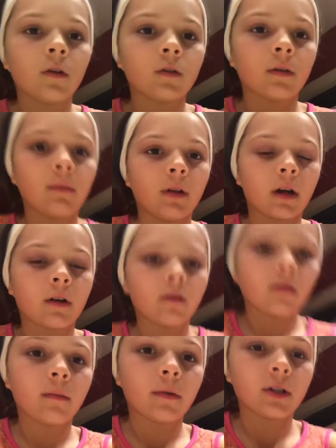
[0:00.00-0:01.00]
So I'm not
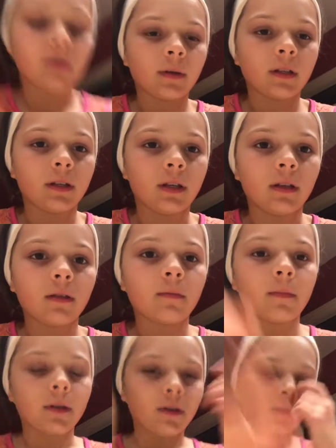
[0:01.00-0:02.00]
going to brush my teeth,
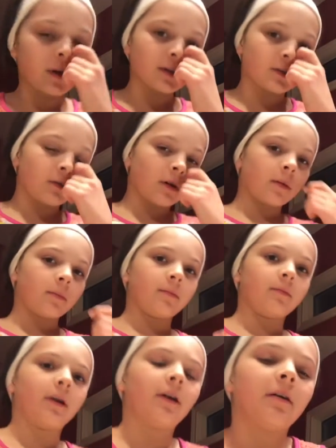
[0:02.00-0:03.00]
but you guys know how,
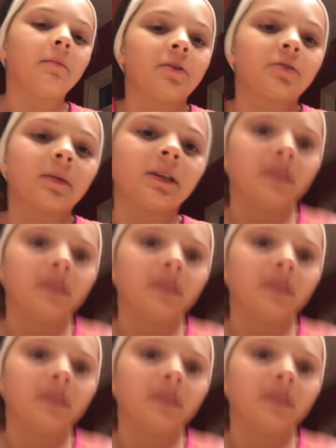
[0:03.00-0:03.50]
how I brush my